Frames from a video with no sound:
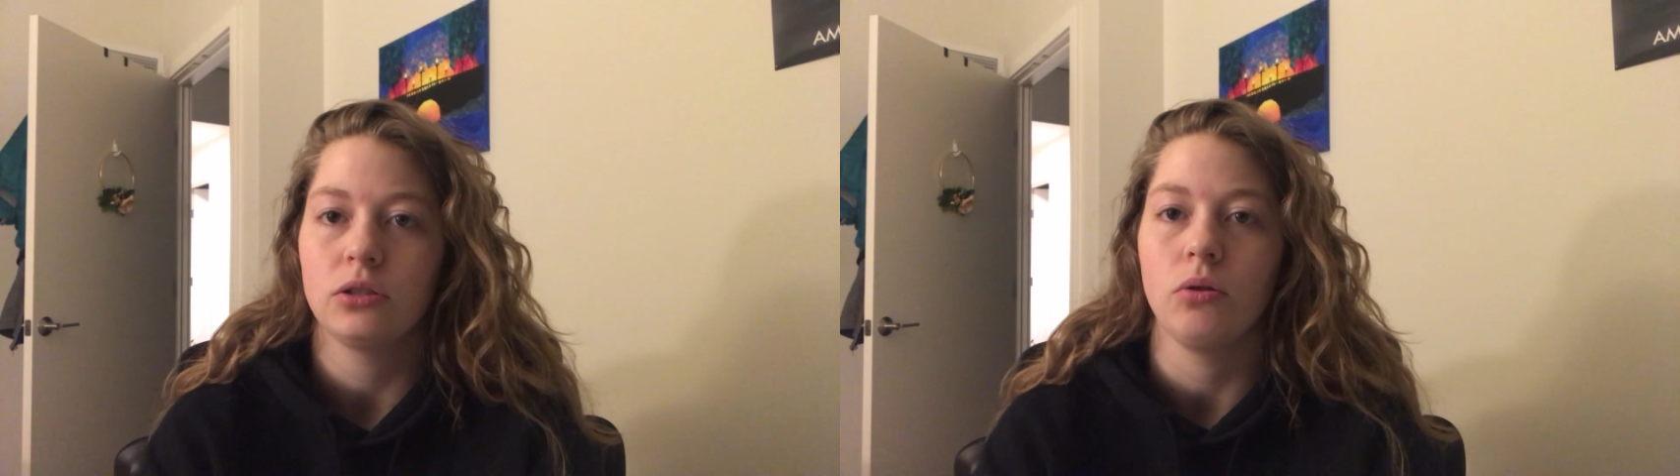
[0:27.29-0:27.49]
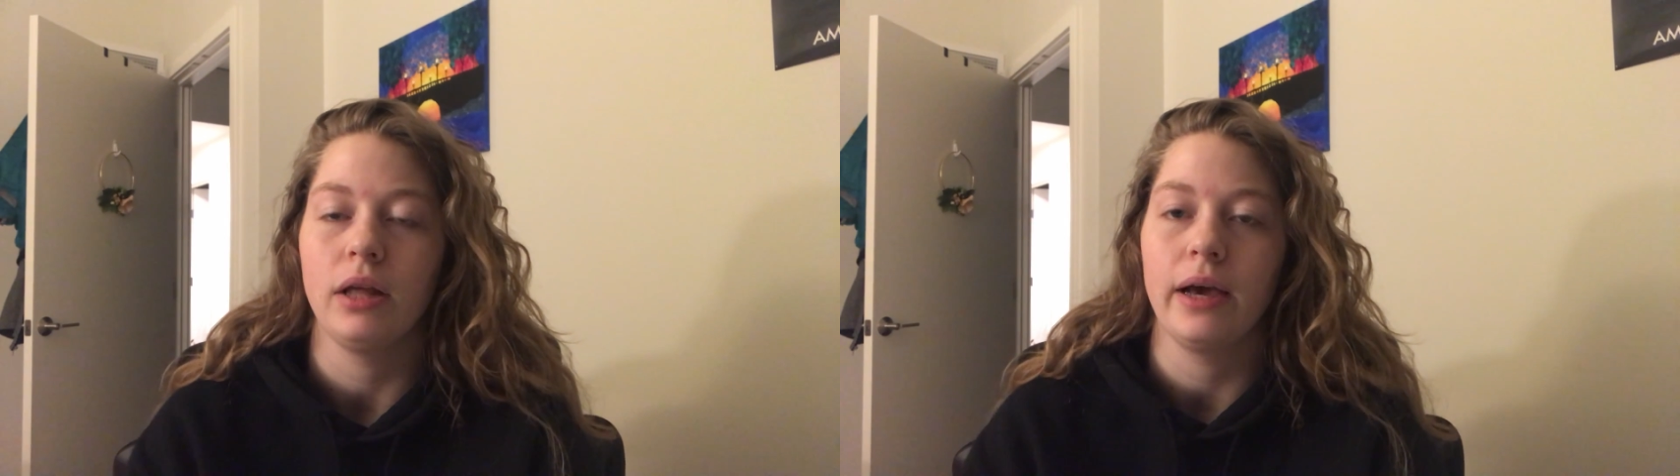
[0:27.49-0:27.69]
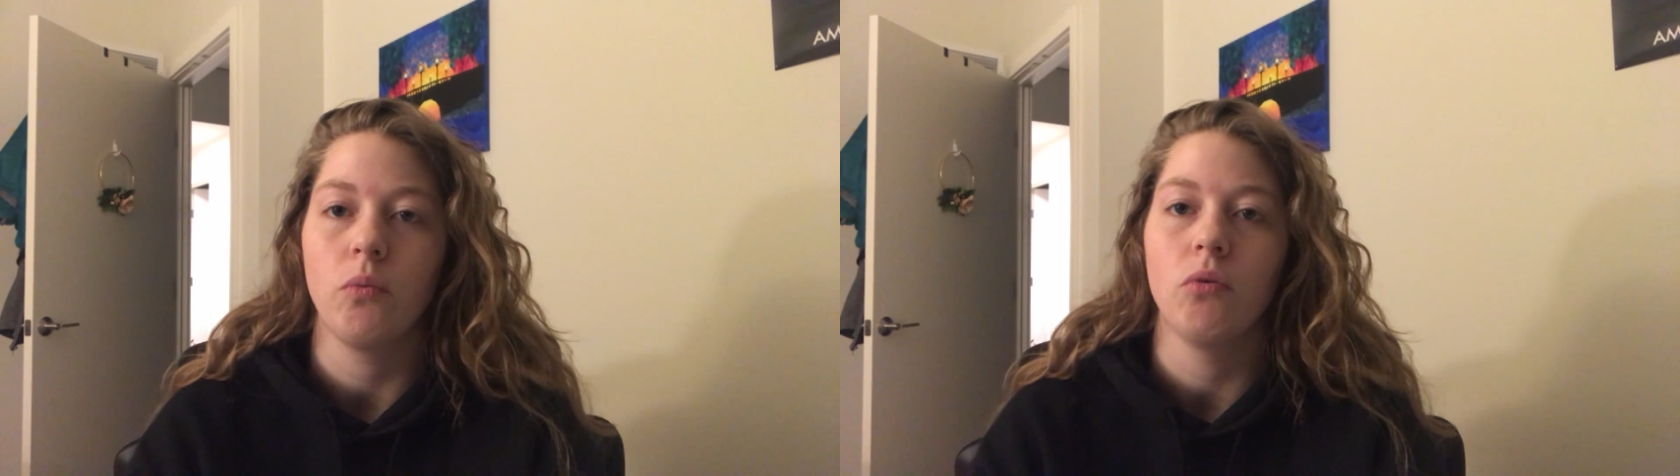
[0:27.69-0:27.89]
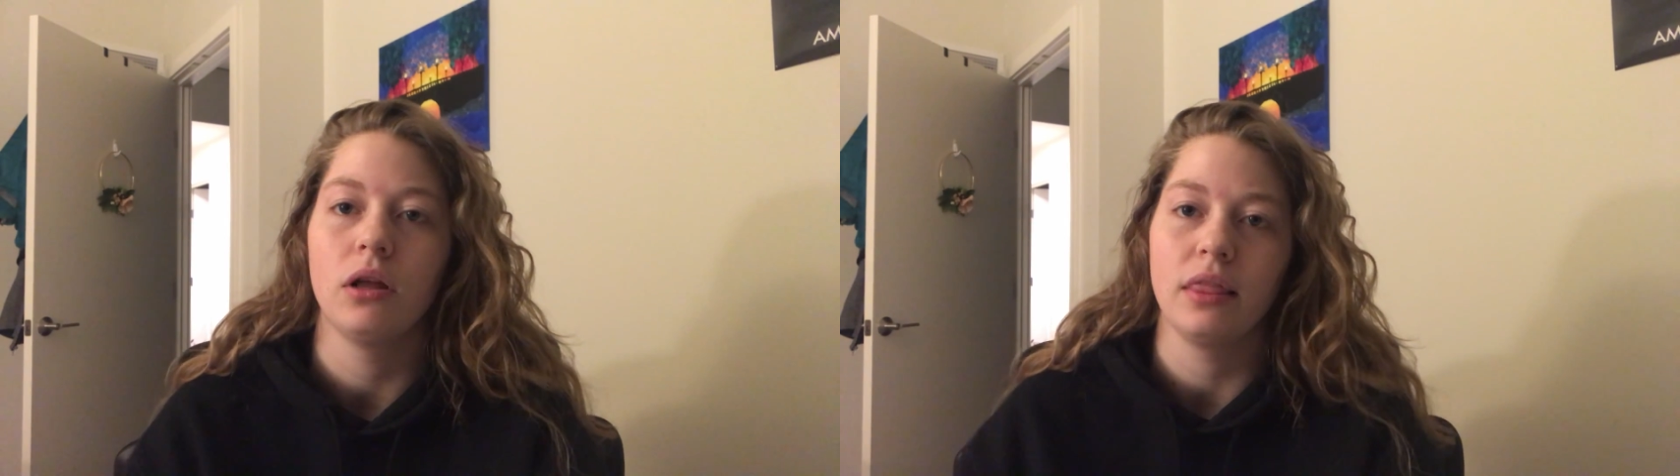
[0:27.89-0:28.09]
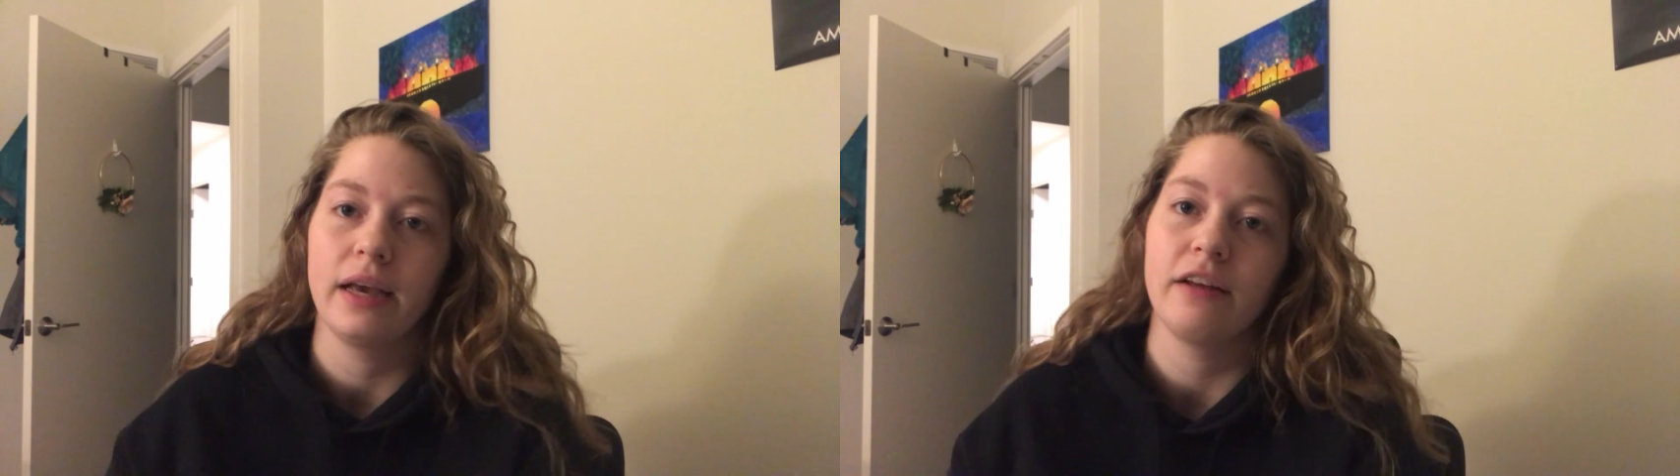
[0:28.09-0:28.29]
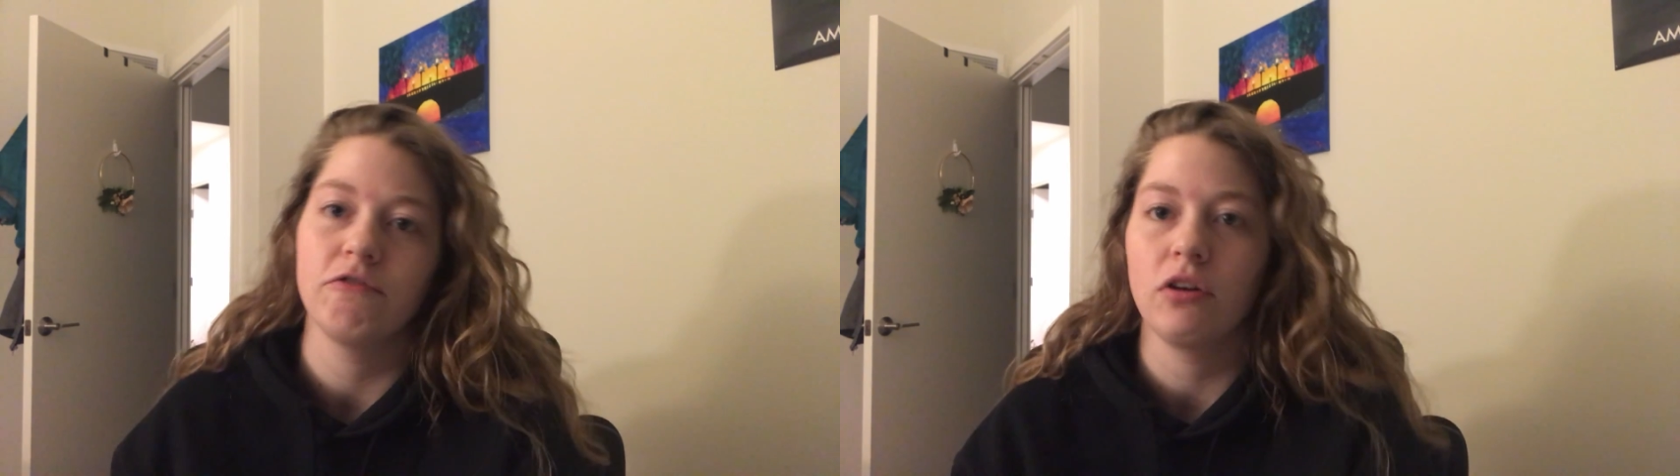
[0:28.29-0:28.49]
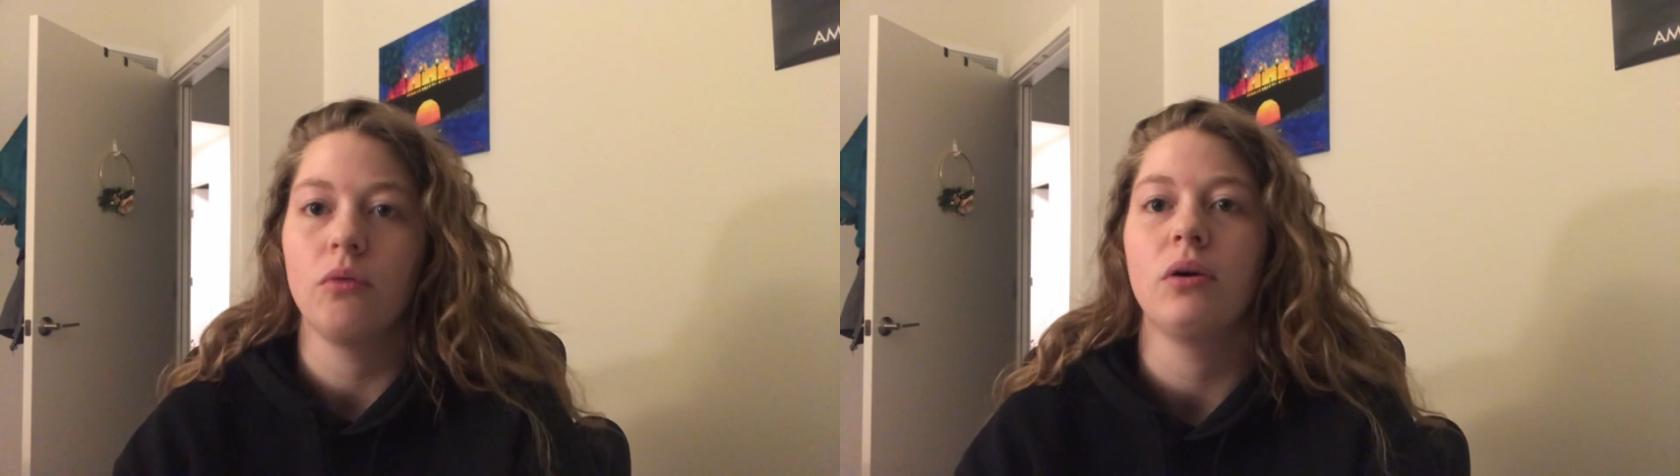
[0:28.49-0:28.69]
so like one leg in front,